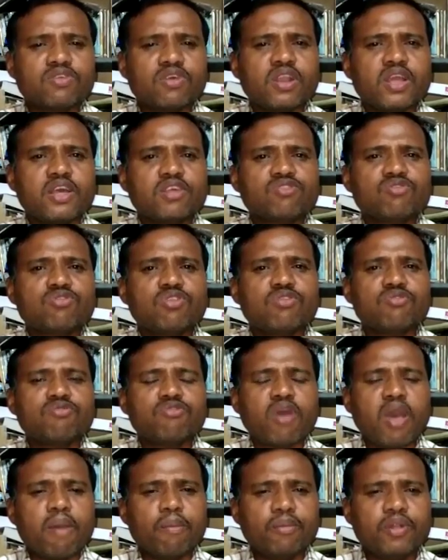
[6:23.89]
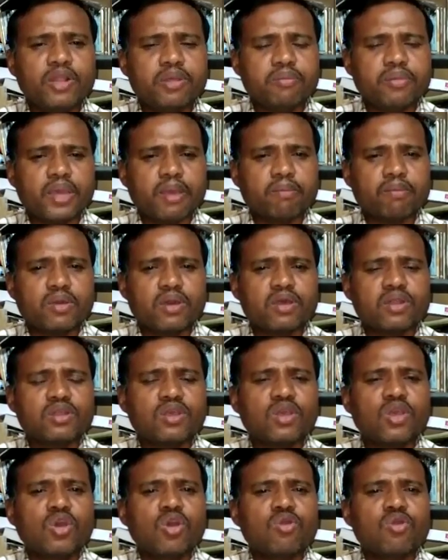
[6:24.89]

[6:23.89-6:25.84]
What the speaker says: well as your family member